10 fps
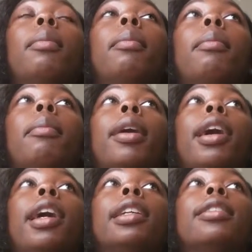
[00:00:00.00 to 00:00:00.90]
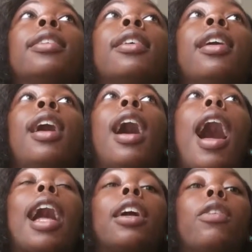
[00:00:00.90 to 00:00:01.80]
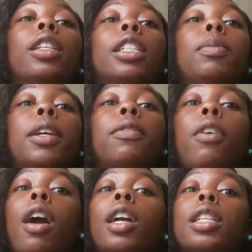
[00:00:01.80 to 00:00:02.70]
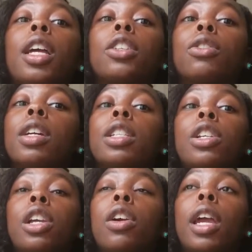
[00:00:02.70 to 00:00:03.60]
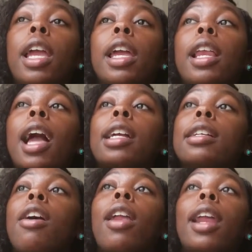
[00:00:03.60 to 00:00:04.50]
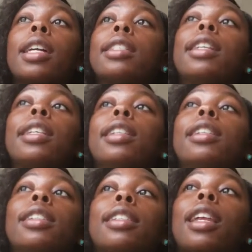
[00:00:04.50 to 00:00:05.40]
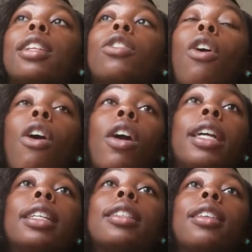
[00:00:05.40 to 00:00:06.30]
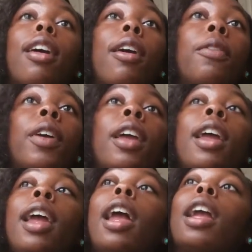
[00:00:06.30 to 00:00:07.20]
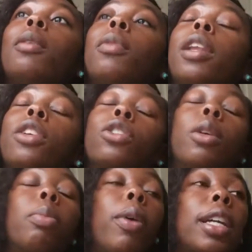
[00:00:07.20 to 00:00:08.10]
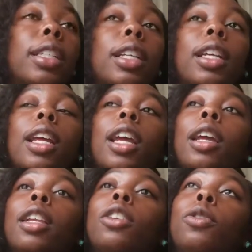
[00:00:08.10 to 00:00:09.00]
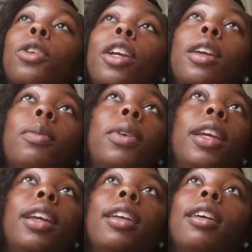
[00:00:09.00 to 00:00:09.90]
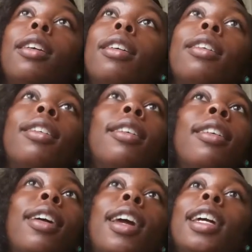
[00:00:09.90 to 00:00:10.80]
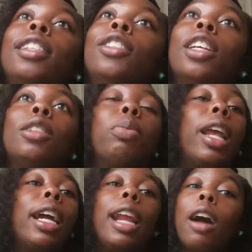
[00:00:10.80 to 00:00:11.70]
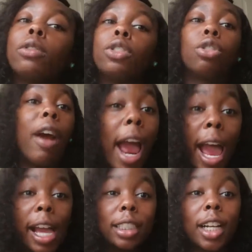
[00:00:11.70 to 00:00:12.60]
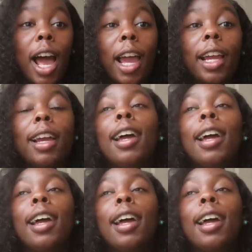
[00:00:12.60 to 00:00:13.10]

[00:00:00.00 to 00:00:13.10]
But I can only speak for architectural engineering. And I can, all I can say is, is that it's hard. It's tough. It can be a little depressing. It can, little, it can be just plain out trash. Like...